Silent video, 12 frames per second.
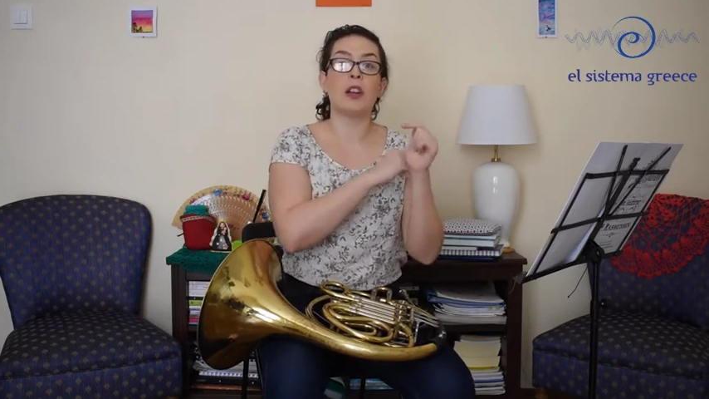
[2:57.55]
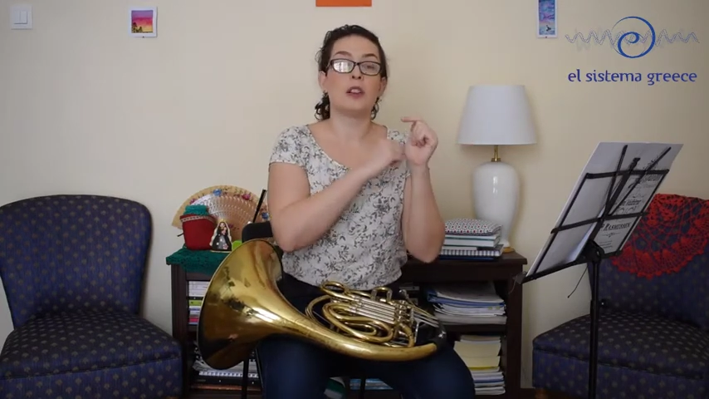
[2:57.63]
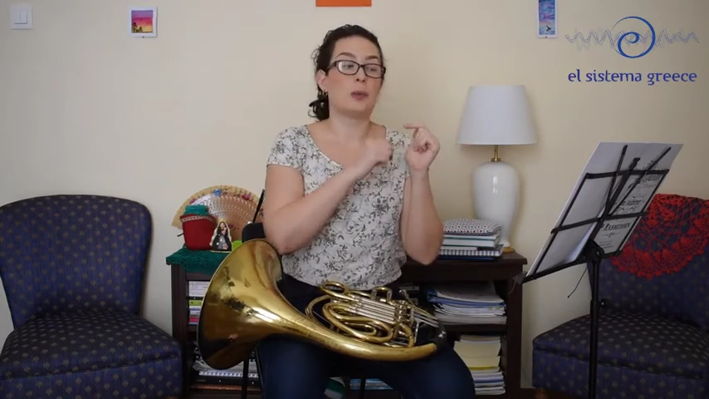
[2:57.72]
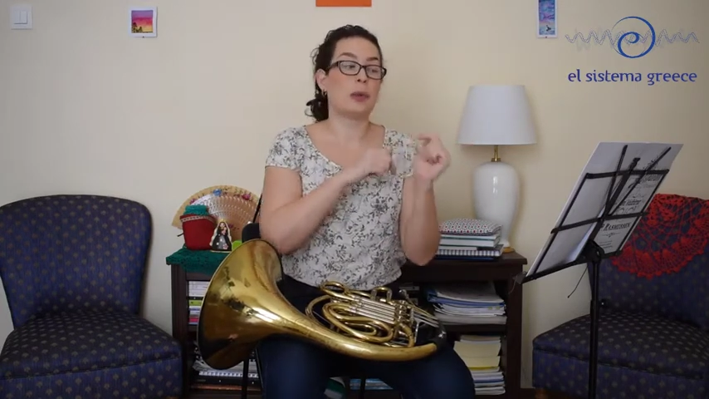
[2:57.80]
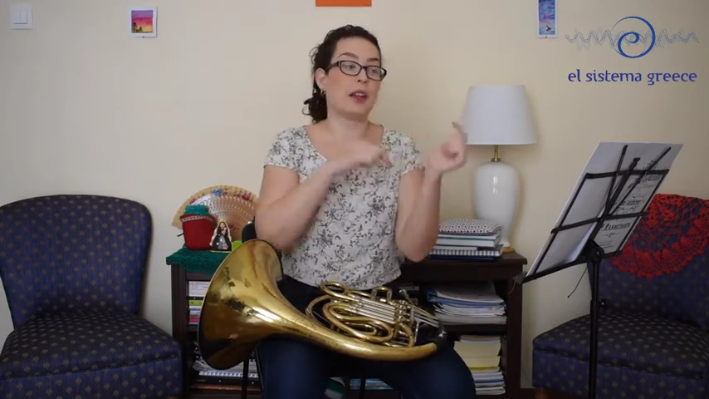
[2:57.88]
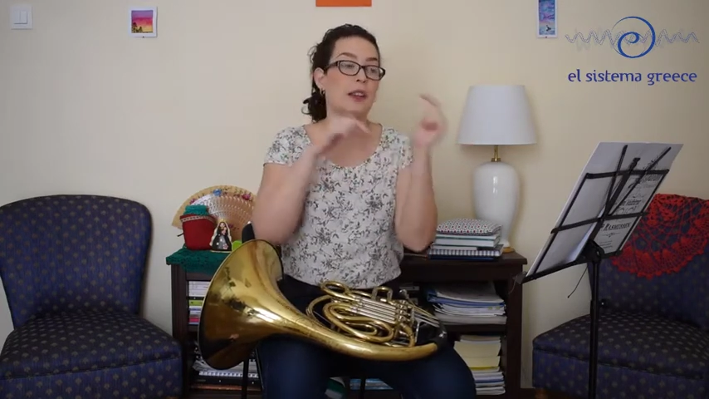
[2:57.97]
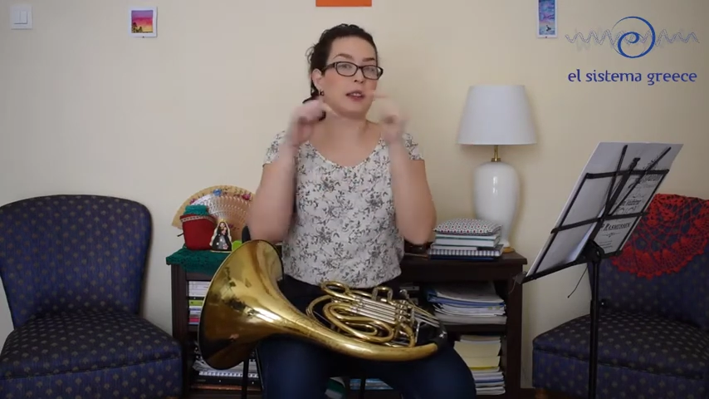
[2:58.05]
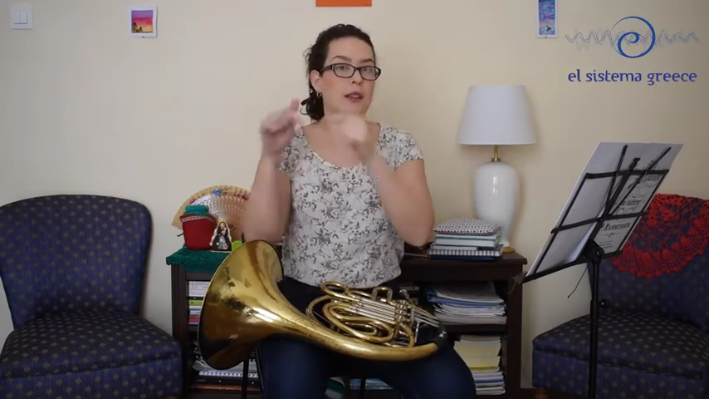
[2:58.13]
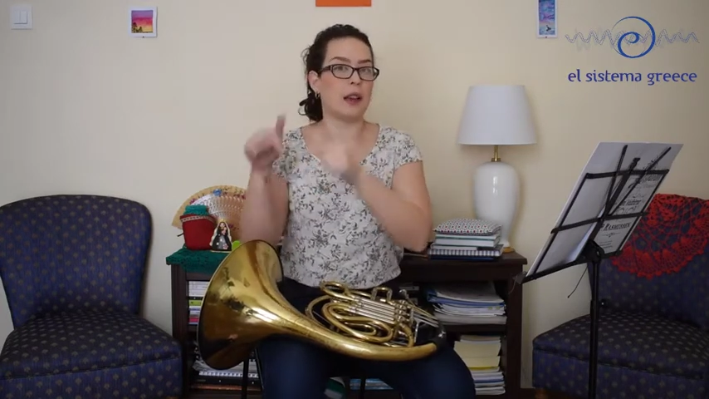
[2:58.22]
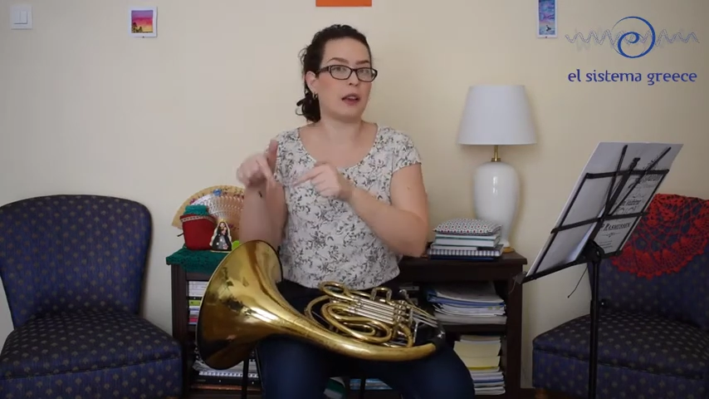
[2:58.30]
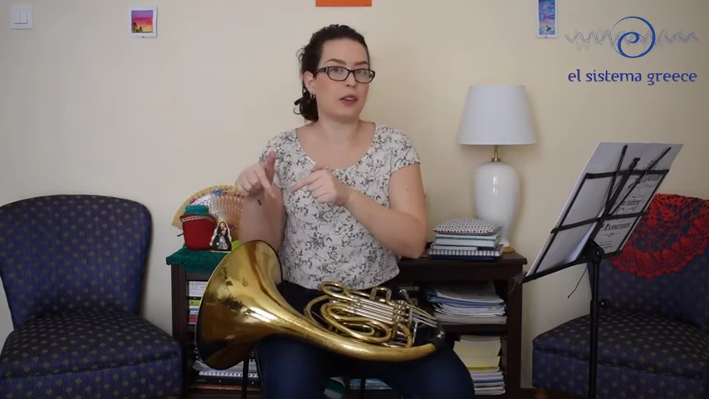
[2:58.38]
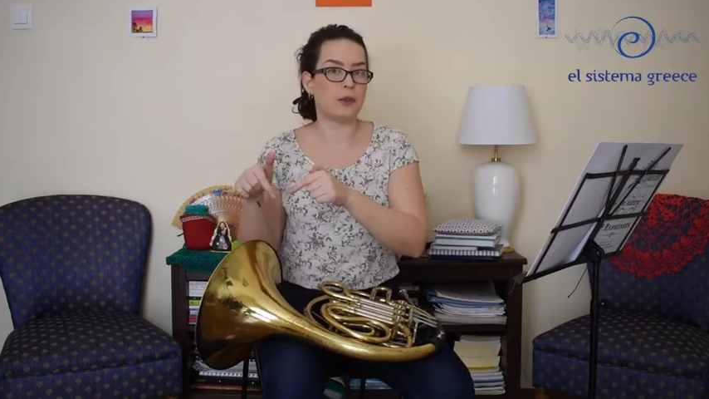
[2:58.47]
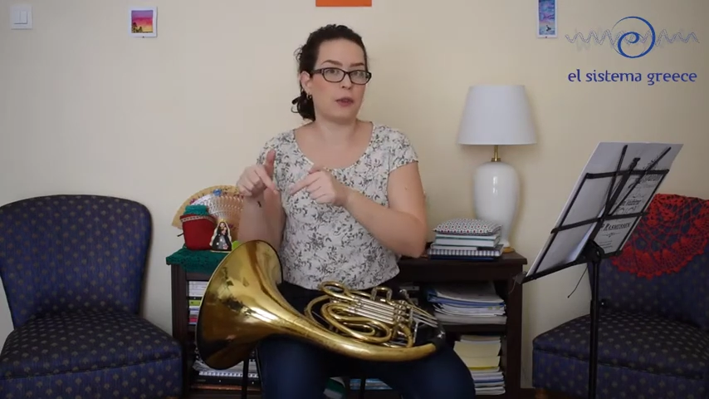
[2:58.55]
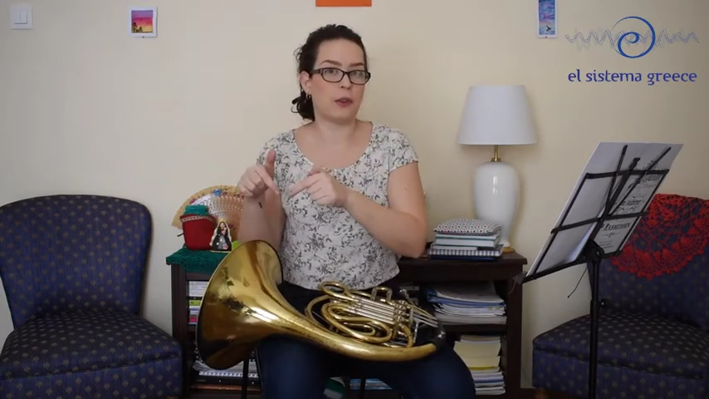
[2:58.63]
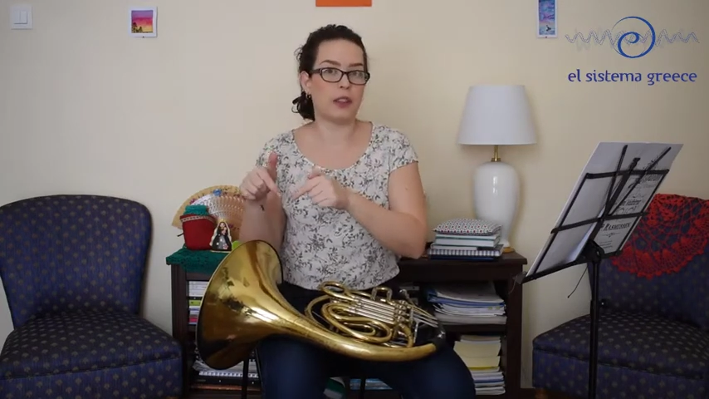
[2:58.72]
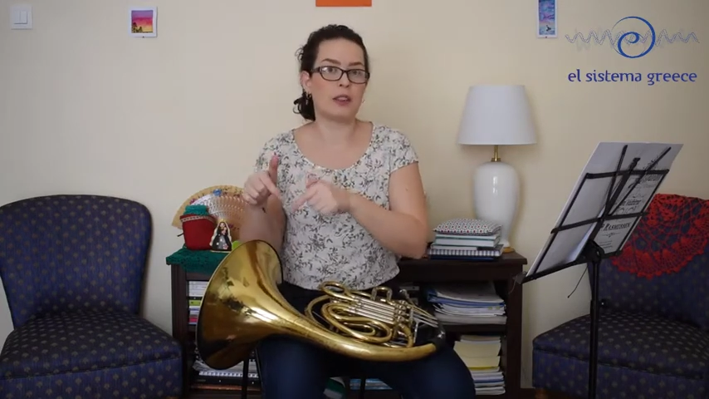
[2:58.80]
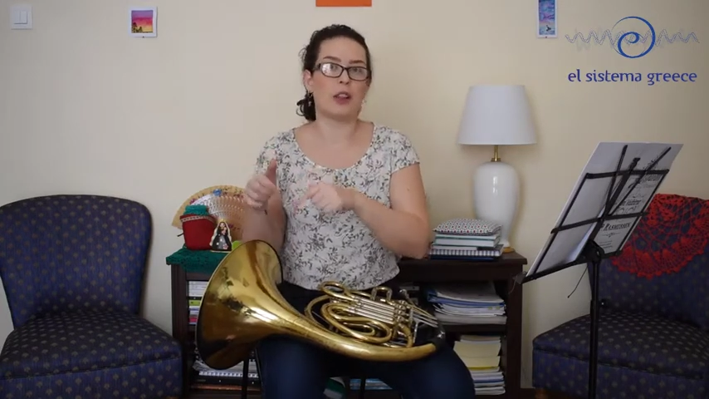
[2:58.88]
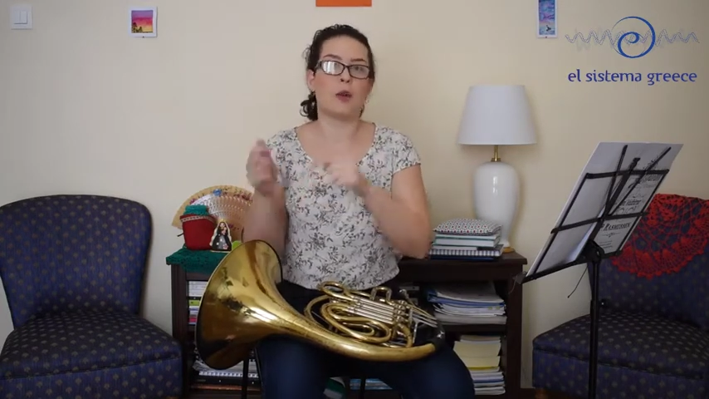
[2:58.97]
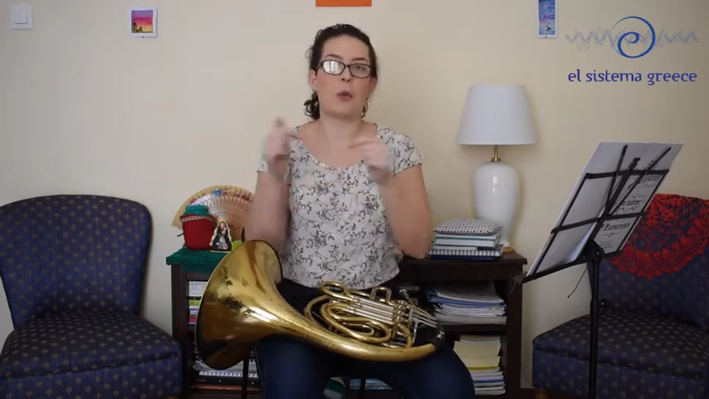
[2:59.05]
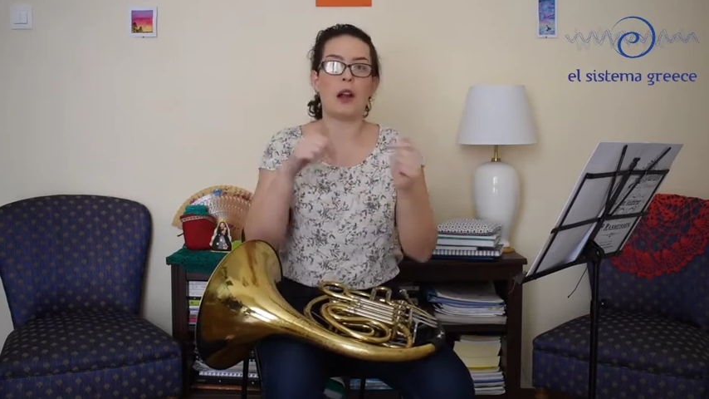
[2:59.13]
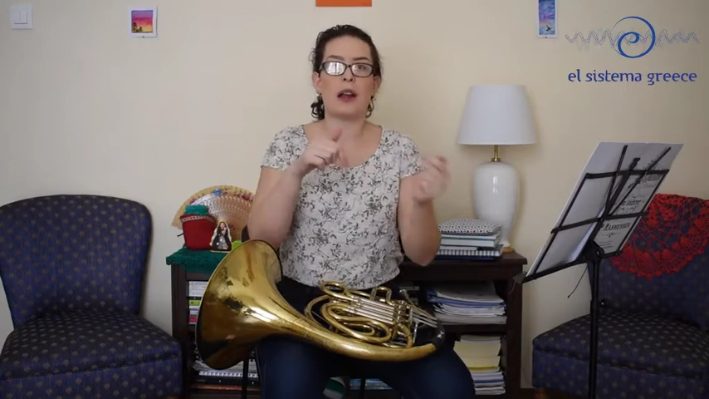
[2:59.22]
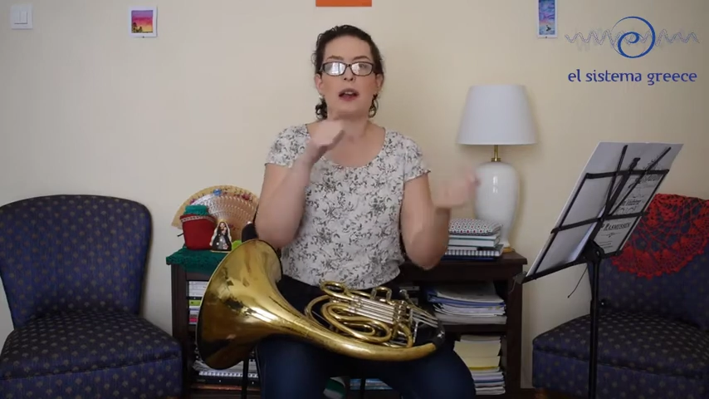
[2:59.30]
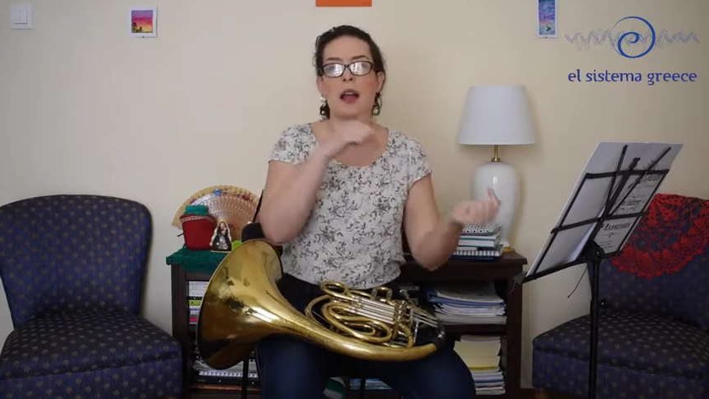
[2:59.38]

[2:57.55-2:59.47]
to play the second voice while